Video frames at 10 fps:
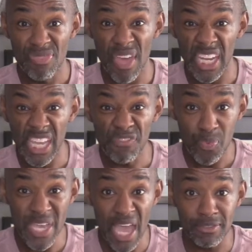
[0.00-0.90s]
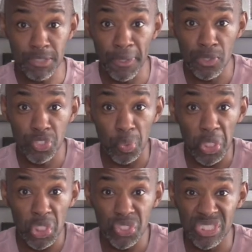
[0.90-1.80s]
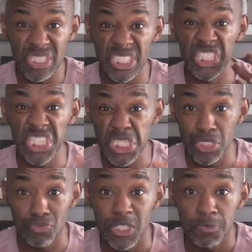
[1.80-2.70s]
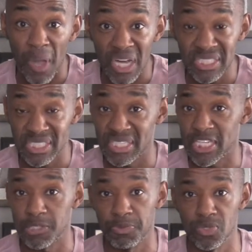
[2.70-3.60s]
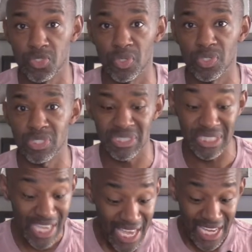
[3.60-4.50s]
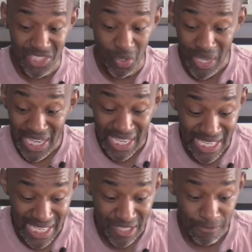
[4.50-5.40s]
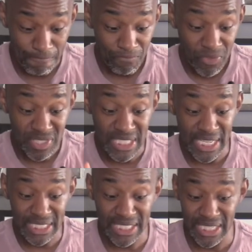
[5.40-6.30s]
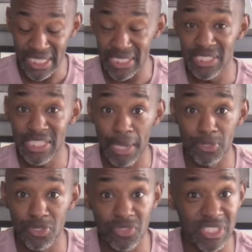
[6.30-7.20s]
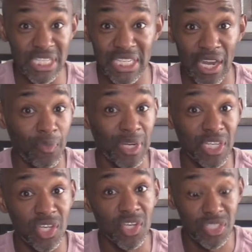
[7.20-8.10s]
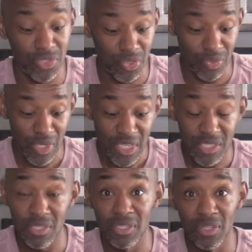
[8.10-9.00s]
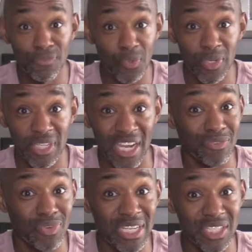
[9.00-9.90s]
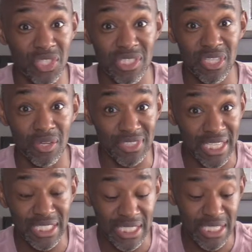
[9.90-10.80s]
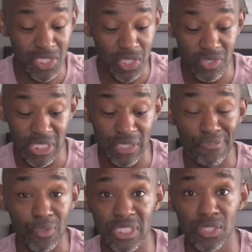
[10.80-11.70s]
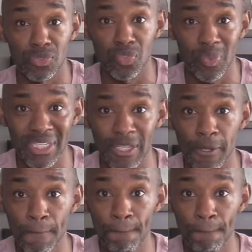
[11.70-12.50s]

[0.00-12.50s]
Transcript: that if we have spiritual urgency, Jesus responds to that spiritual urgency. And so in Second Kings chapter 13, and I want to encourage you to, to look for it and read it yourself. Second Kings 13, 14 through 20.